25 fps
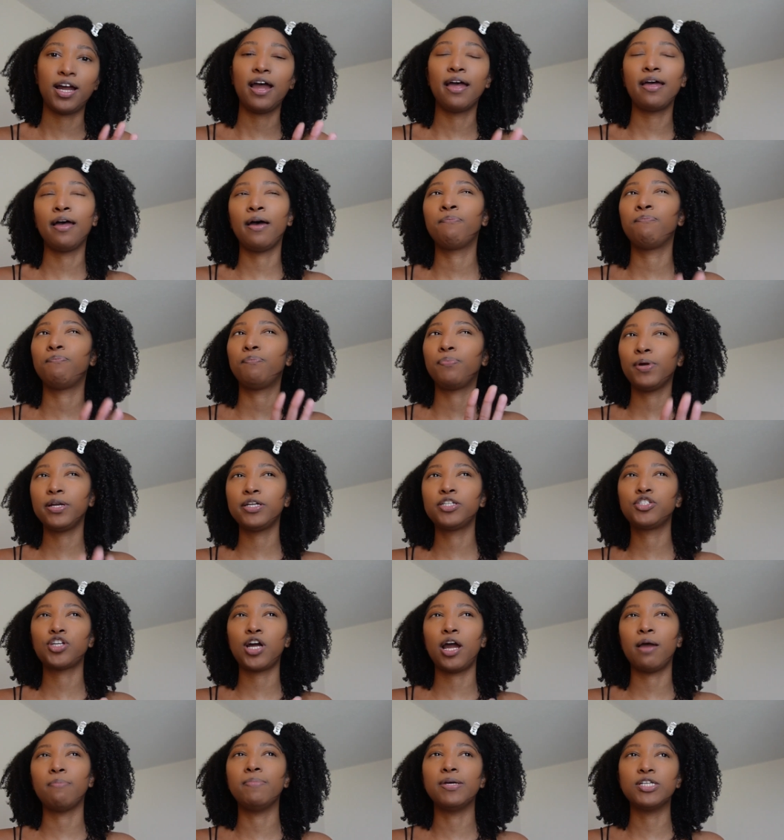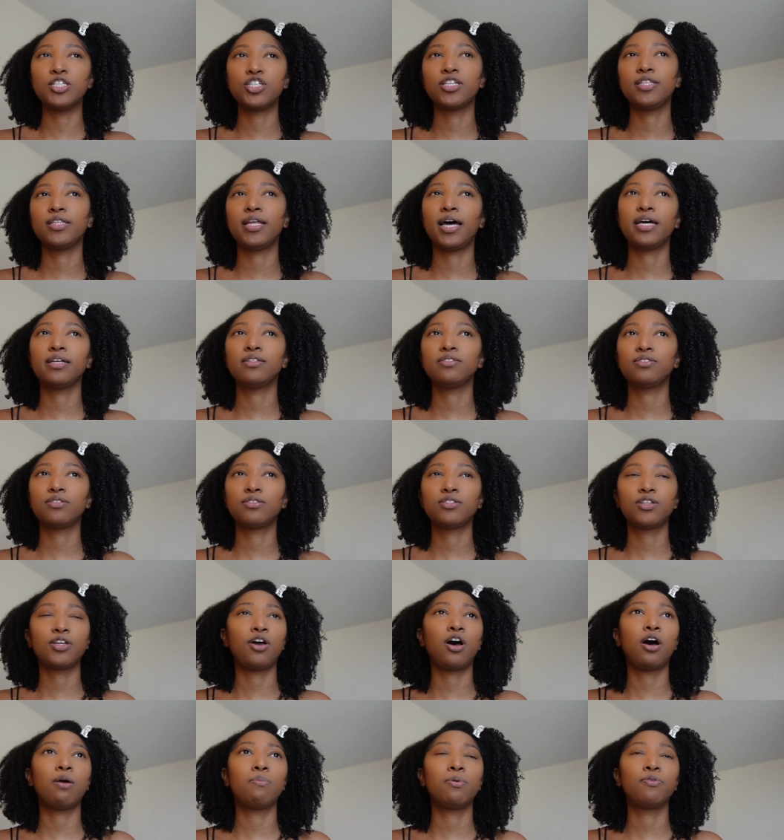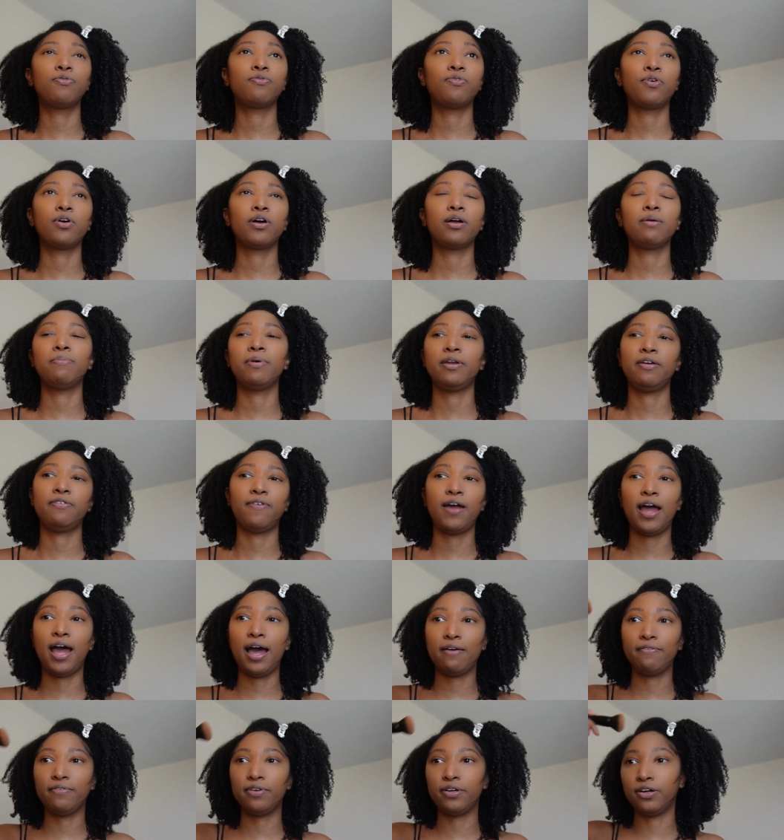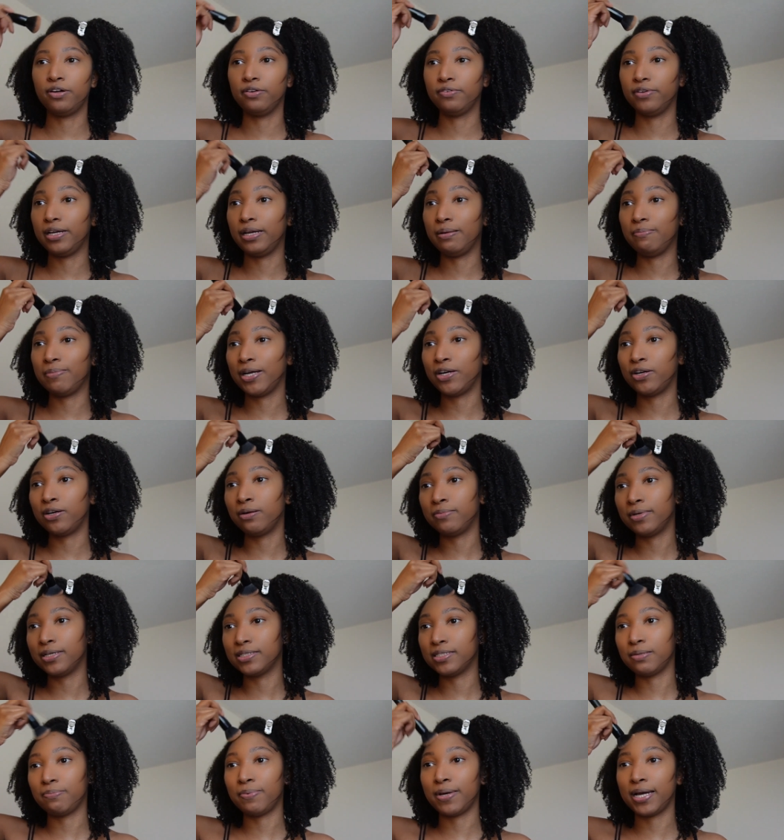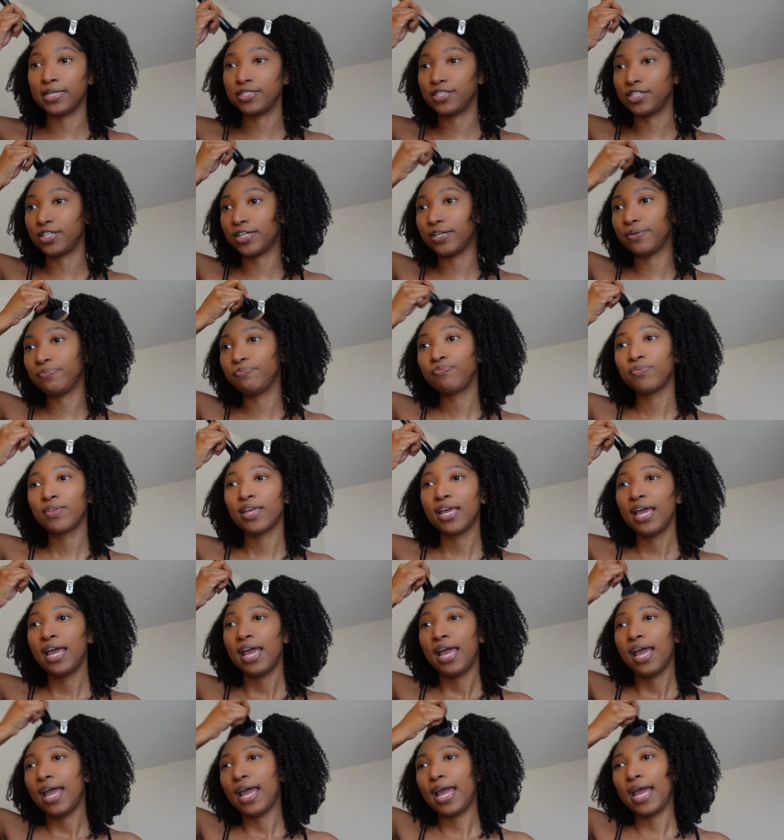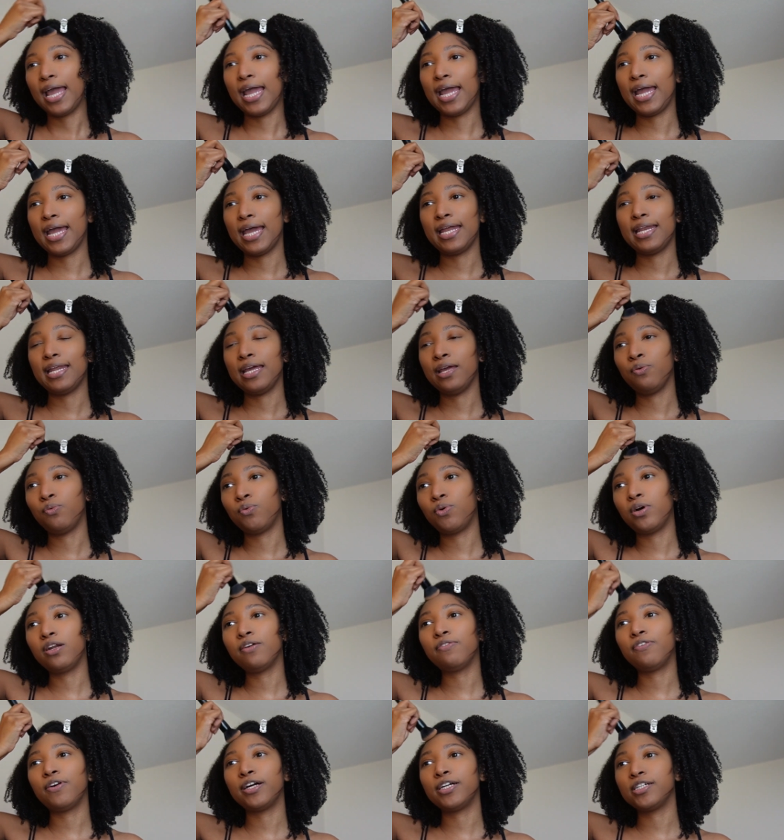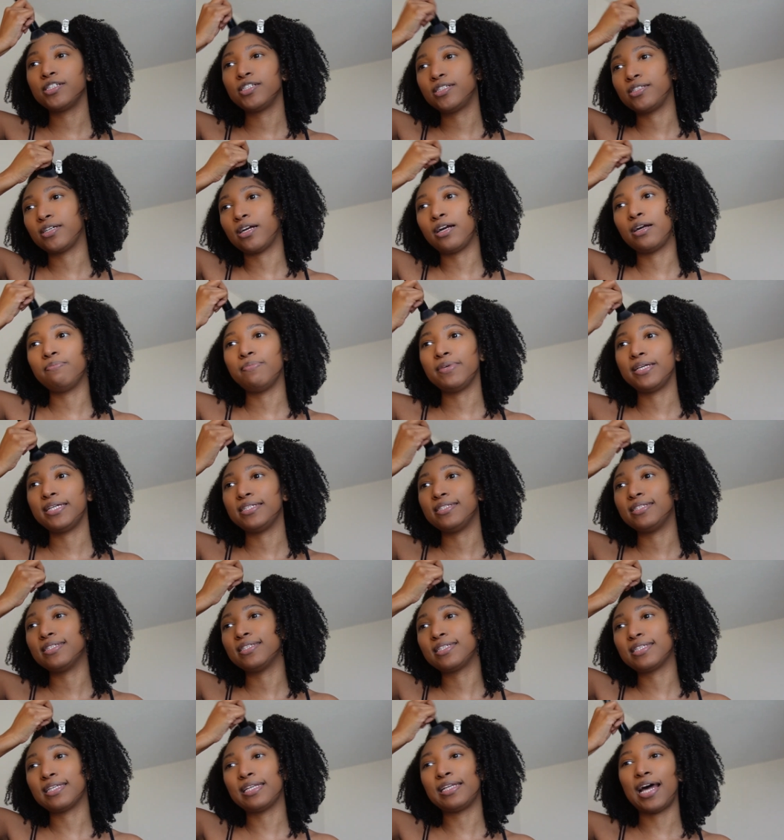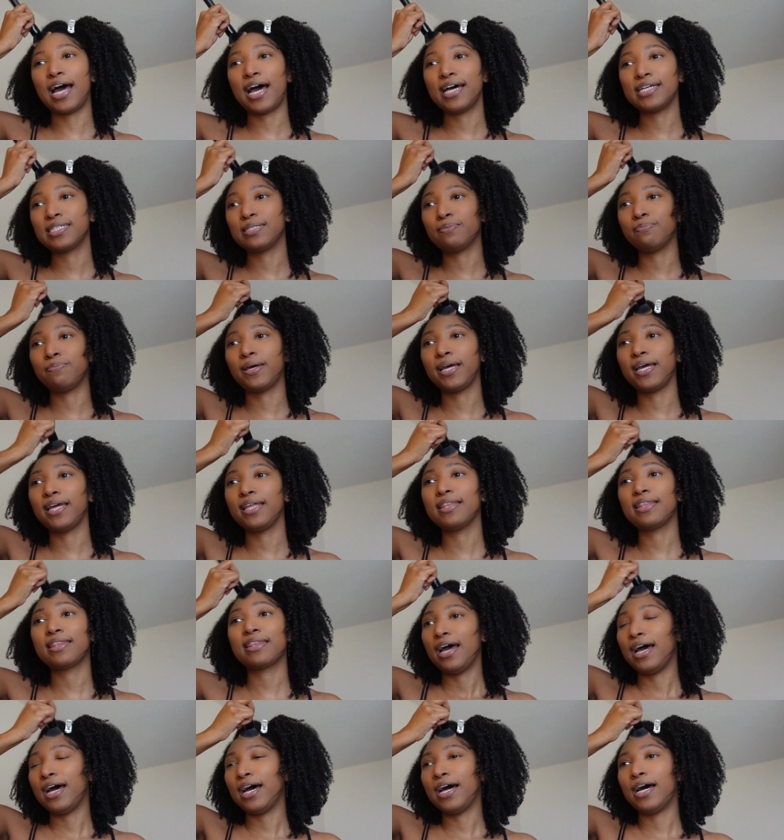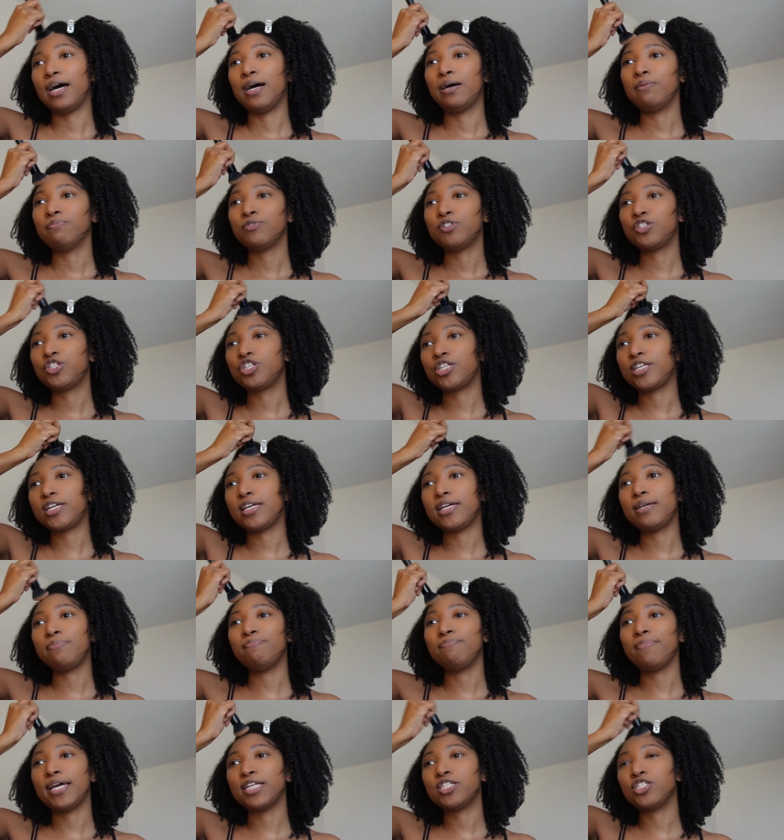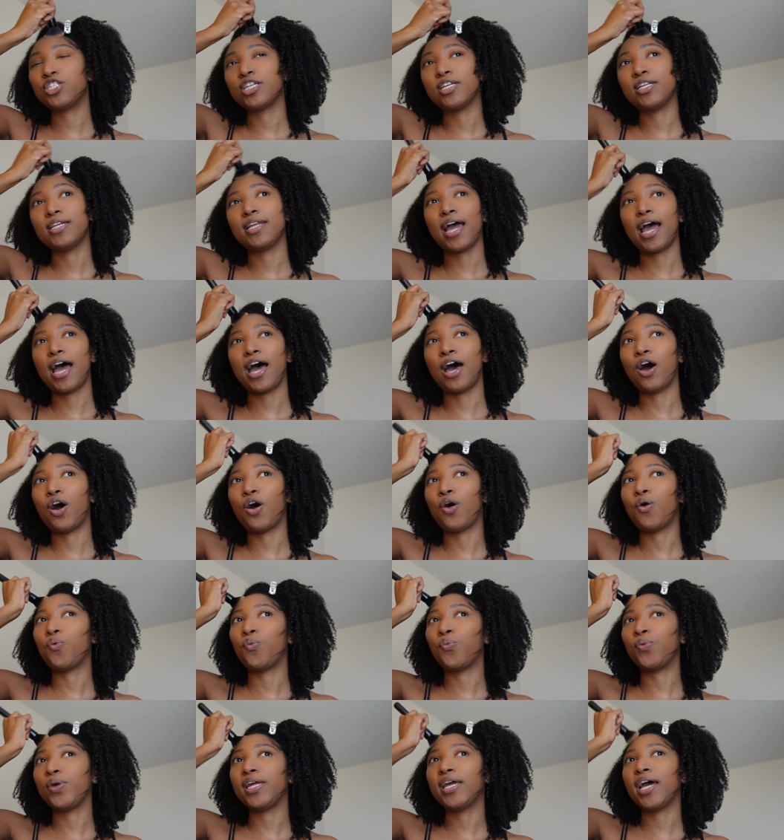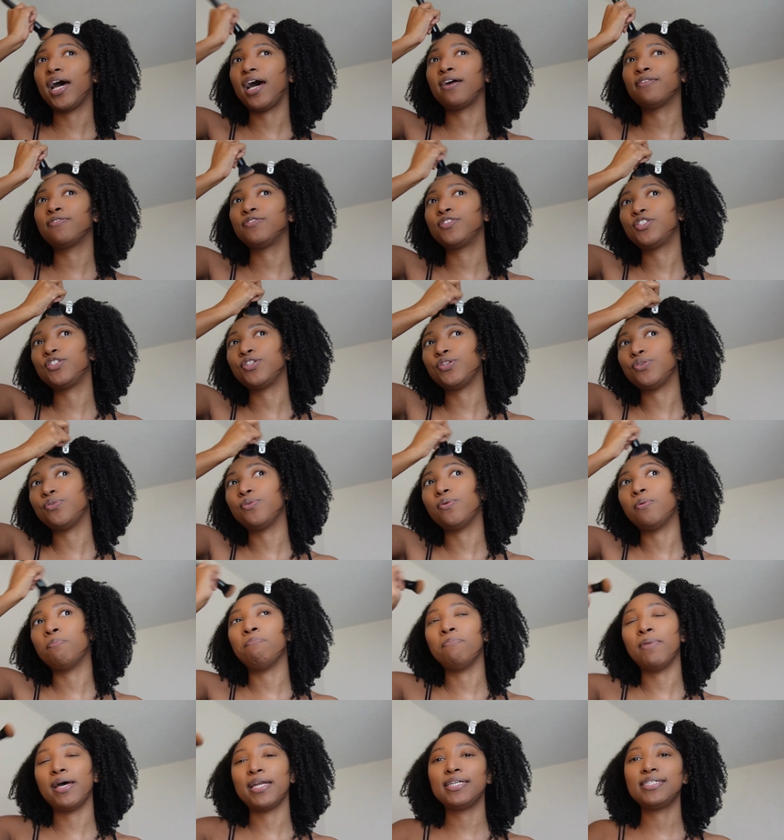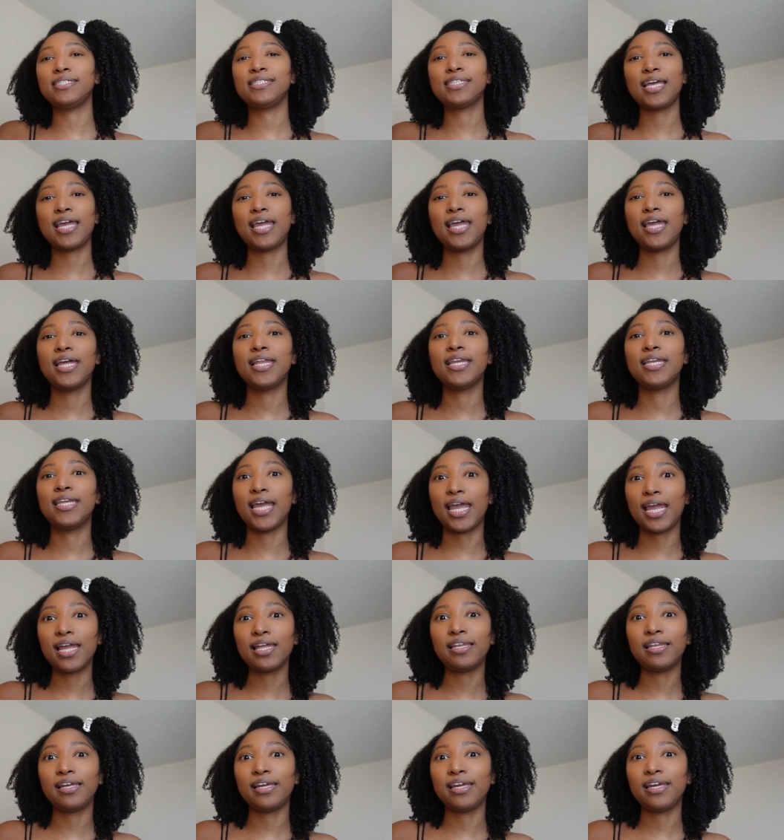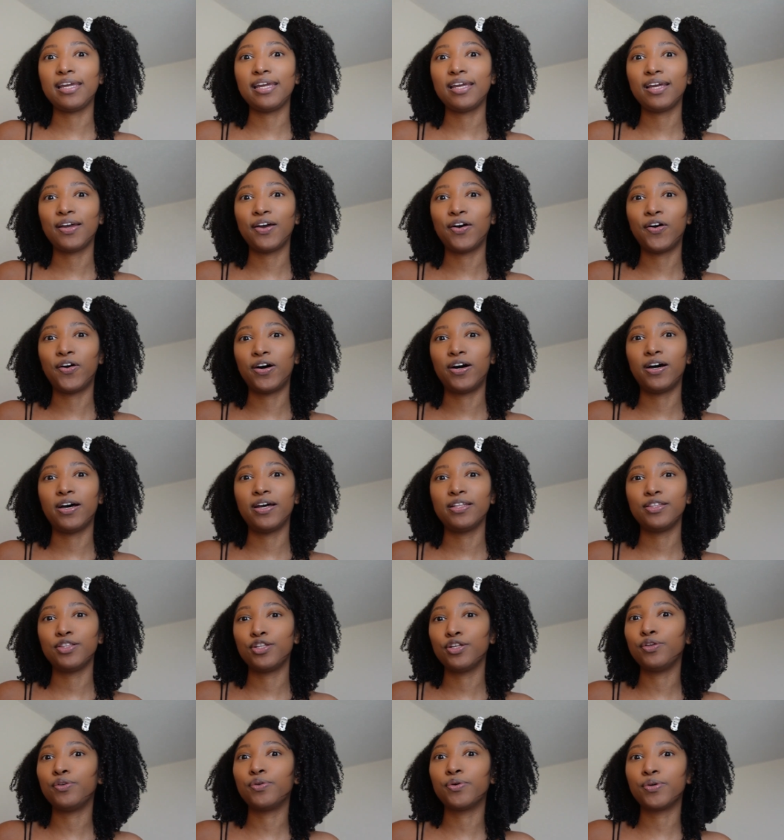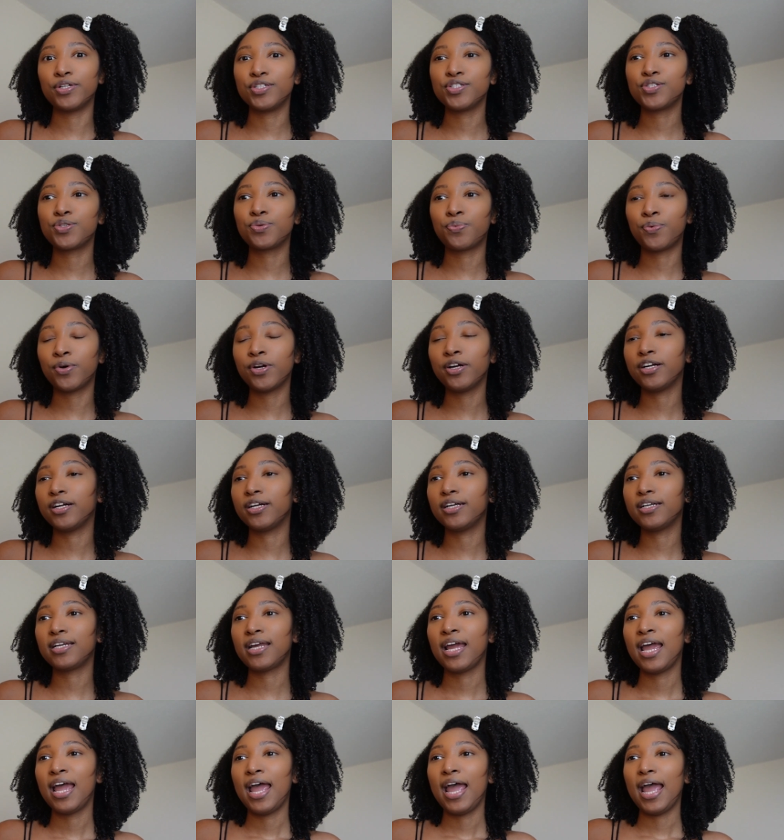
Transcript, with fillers: I, am pretty sure I mentioned that to y'all before, but if I haven't already, my grandma is a pastor. And in one of her sermons last month, um, she mentioned how we have to meditate daily on the Lord's word,